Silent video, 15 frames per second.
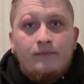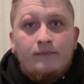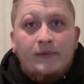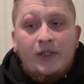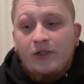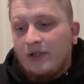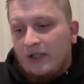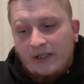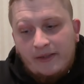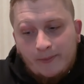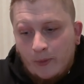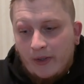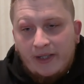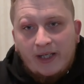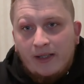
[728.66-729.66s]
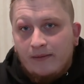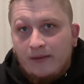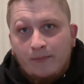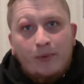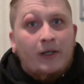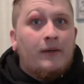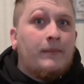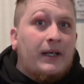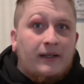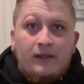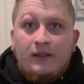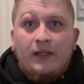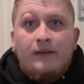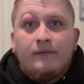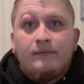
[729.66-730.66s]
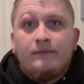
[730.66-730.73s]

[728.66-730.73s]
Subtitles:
Then you can link him away again and bring him back again.